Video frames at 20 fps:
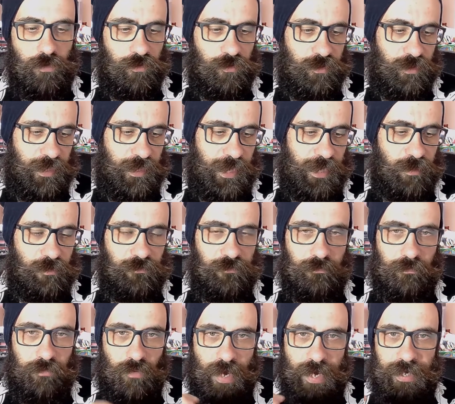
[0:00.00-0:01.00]
kind
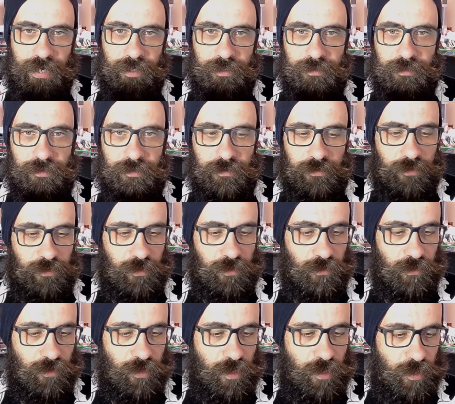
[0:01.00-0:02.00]
of bracket,
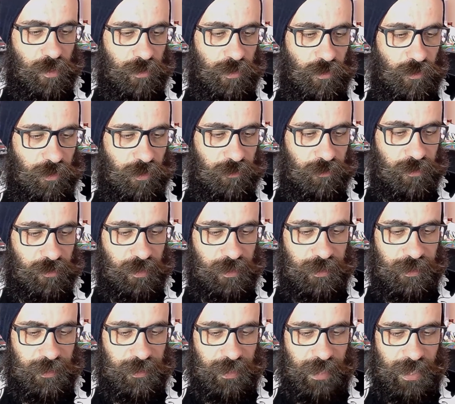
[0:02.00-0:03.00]
so you're going to
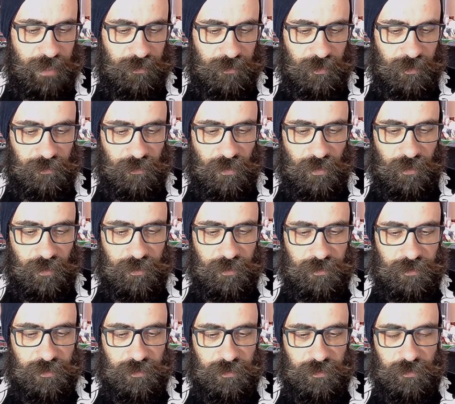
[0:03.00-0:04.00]
say at the
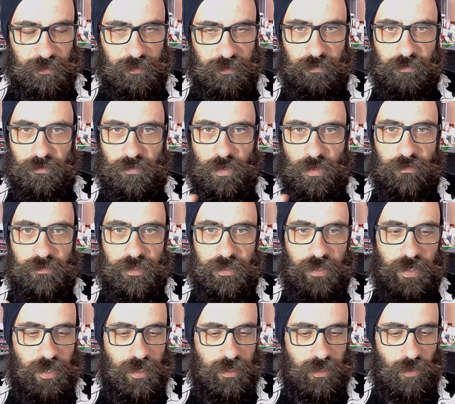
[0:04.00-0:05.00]
darkest of the
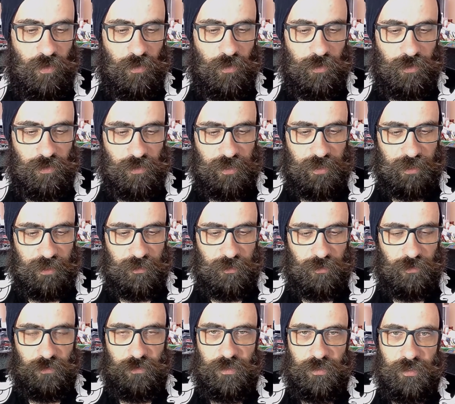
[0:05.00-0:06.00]
day you're going to set it
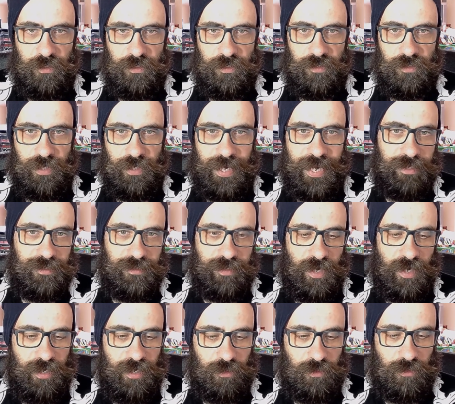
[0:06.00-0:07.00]
to this X
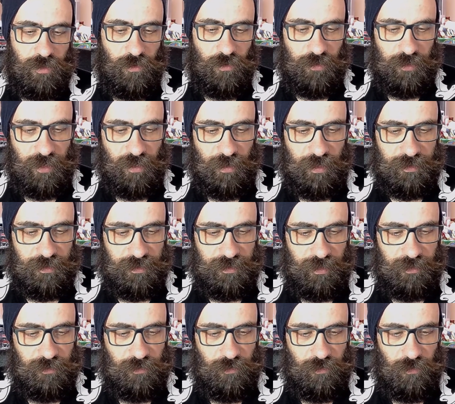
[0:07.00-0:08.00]
ISO. Here I'm
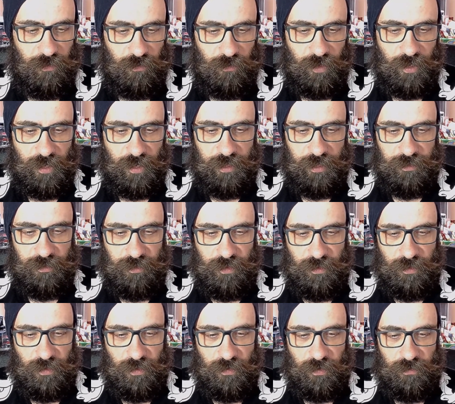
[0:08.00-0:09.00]
set to
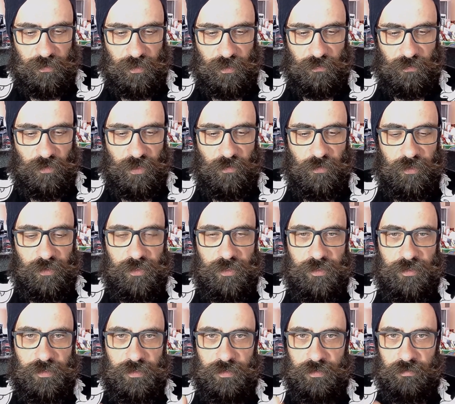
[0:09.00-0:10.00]
DIN 33, which
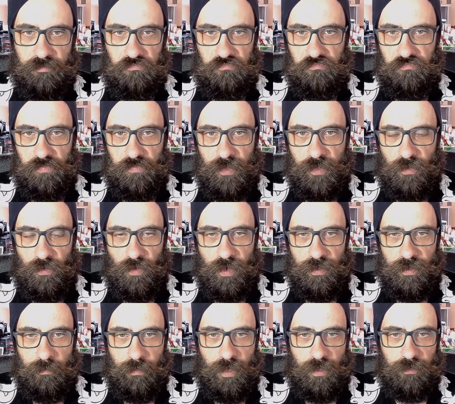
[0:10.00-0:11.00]
is
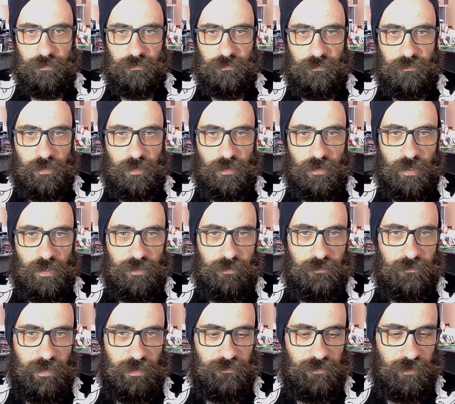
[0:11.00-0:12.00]
around about 400-500
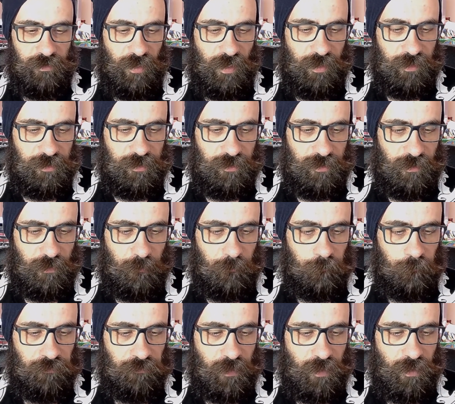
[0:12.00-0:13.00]
ISO,
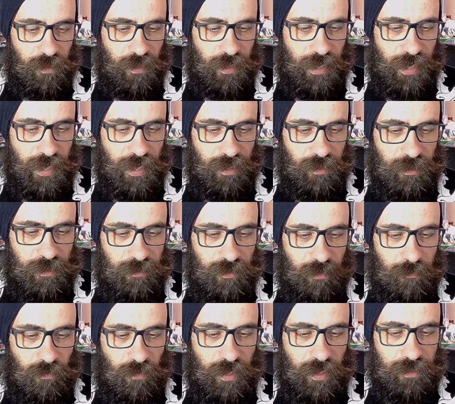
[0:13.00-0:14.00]
and in the
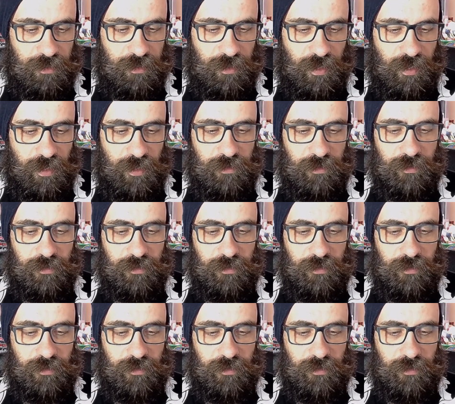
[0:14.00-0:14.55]
bright side